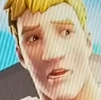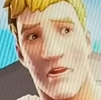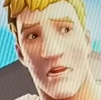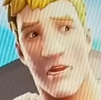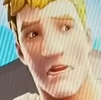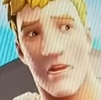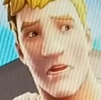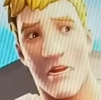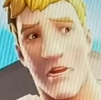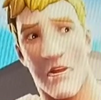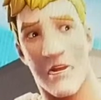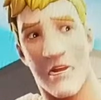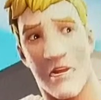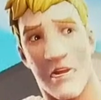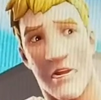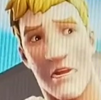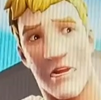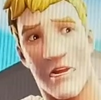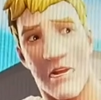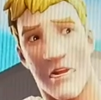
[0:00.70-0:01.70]
Hi guys, welcome
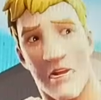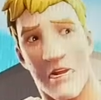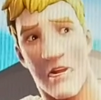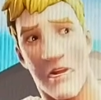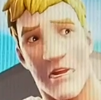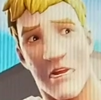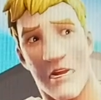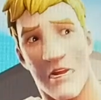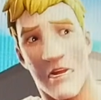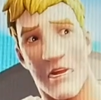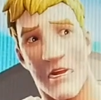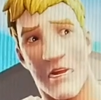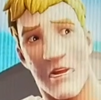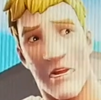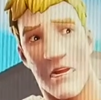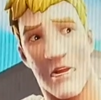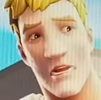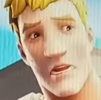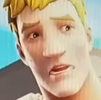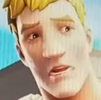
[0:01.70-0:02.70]
to our channel
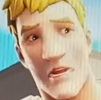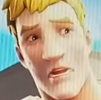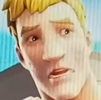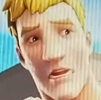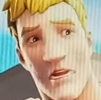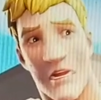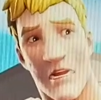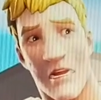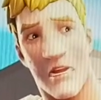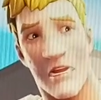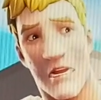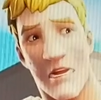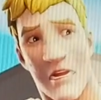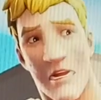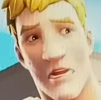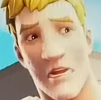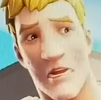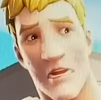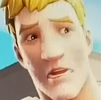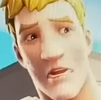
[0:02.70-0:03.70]
Rob Analysis.
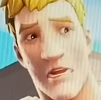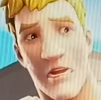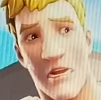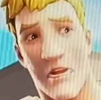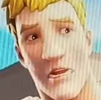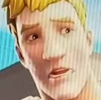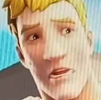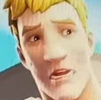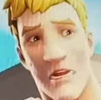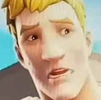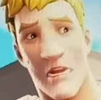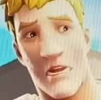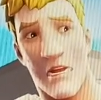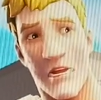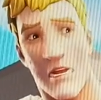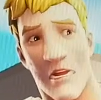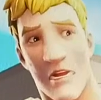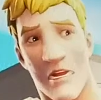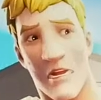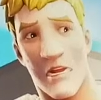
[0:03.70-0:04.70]
Today we are
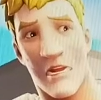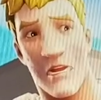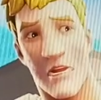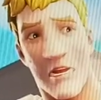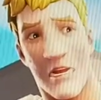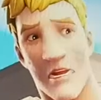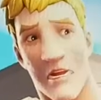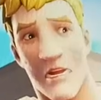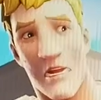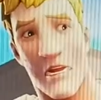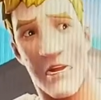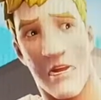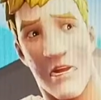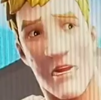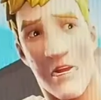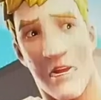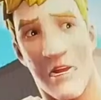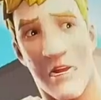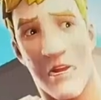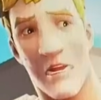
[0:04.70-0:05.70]
going to see the map code of the
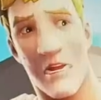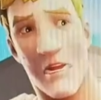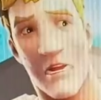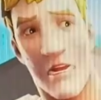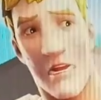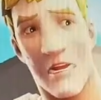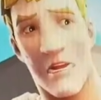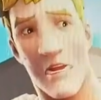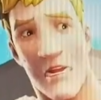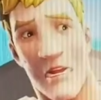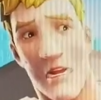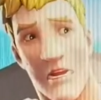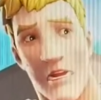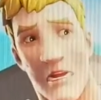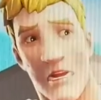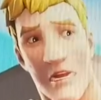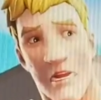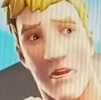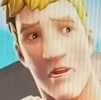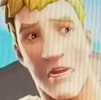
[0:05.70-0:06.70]
game Prison
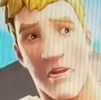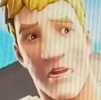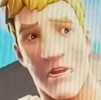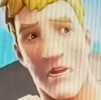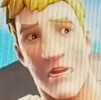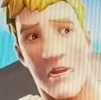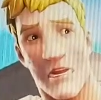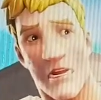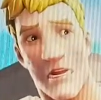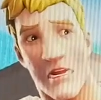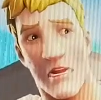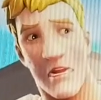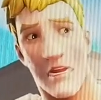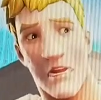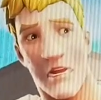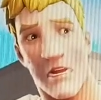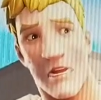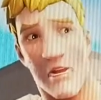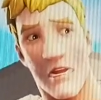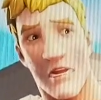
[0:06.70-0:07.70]
Life Fortnite.
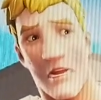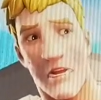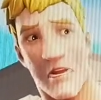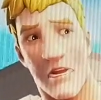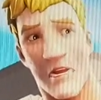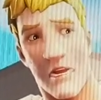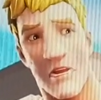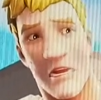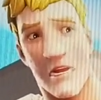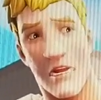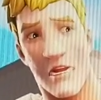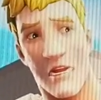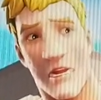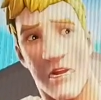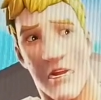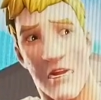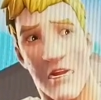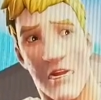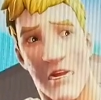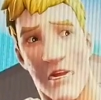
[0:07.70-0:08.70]
This is an
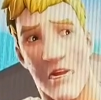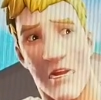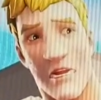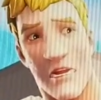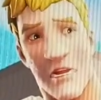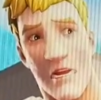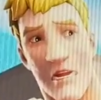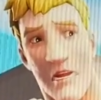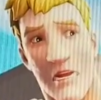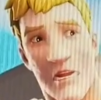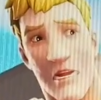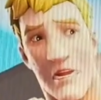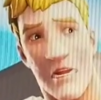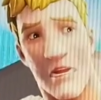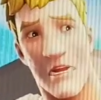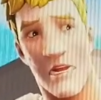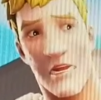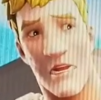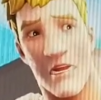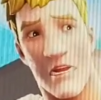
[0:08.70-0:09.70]
adventure and escape
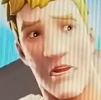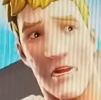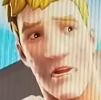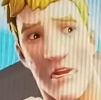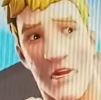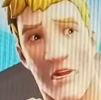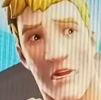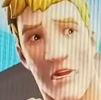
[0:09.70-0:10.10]
game.